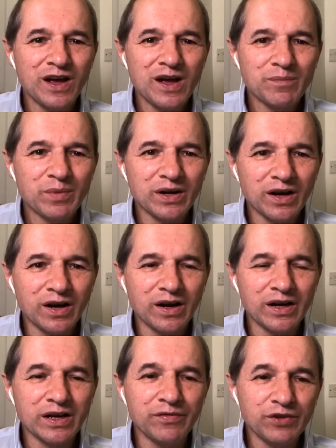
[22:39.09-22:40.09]
But I,
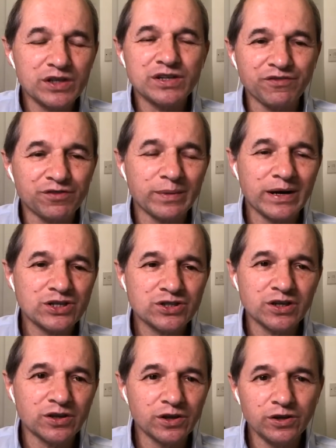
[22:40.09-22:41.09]
I give you this information
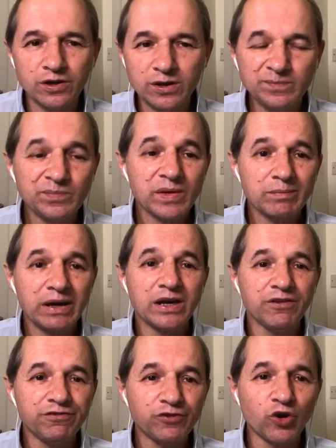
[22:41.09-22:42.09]
so that you can make
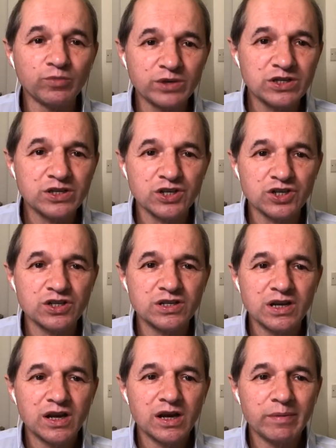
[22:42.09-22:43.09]
informed decisions
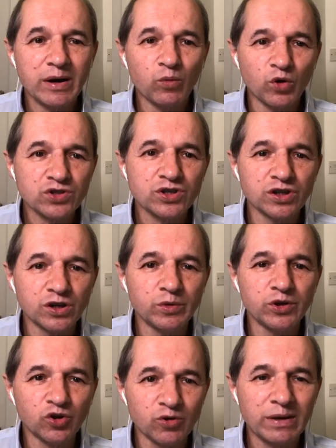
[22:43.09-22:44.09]
about what to do with
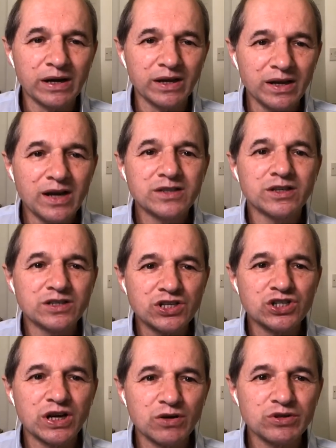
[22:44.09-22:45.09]
your money. So this is
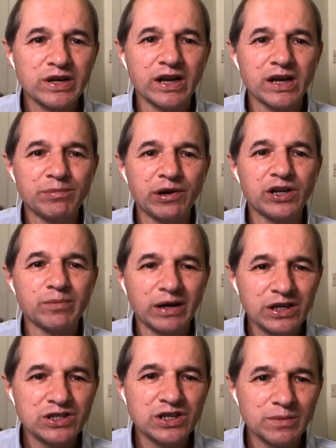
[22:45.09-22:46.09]
Charles Kelly bringing you
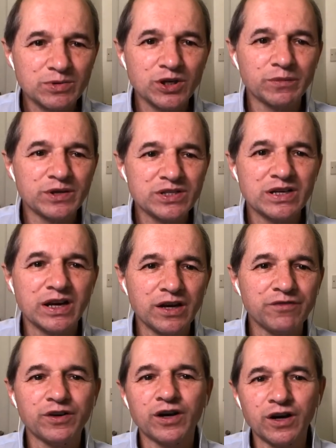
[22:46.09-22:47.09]
money tips to help you
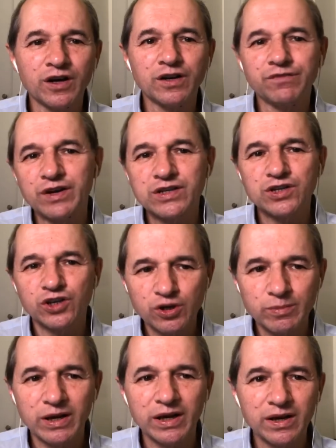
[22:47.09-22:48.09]
save, earn, invest,
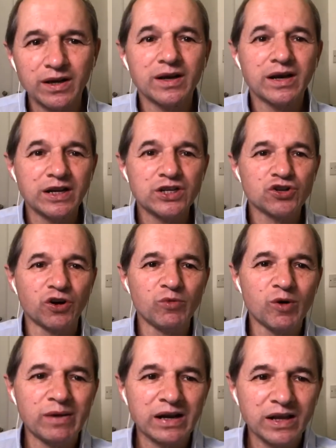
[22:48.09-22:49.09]
accumulate and enjoy
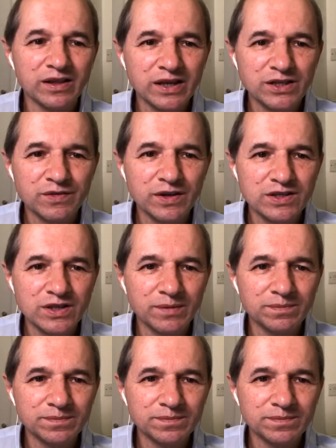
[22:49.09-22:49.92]
more money. Thanks for listening.